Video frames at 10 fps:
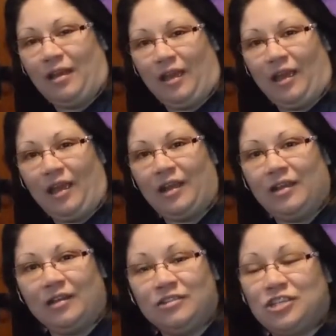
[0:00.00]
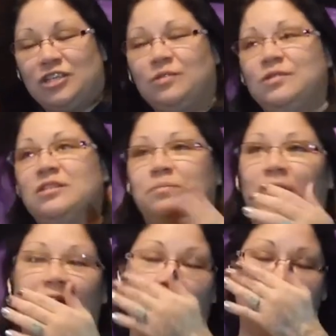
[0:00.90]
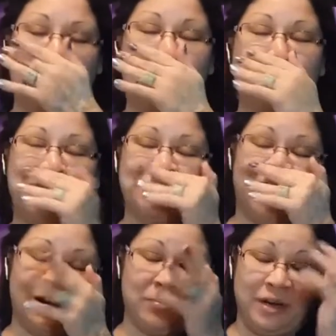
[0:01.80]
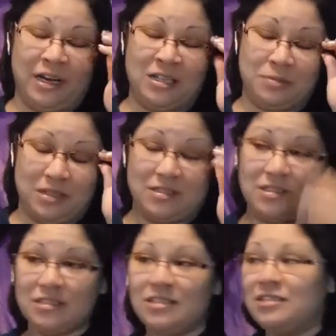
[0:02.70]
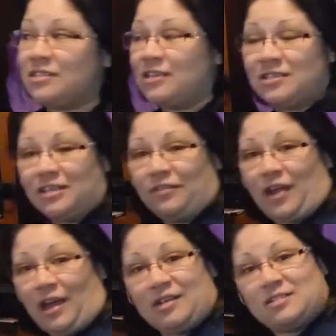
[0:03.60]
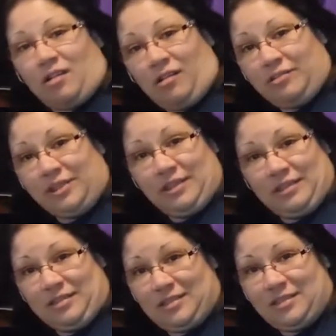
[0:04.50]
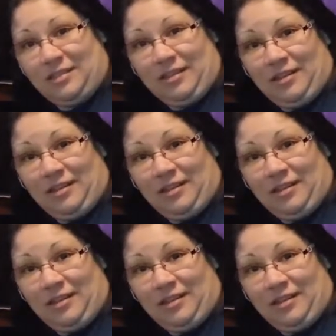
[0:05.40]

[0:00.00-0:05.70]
And she was in pain. We had to take a lot of breaks, because this is sensitive, guys. All this.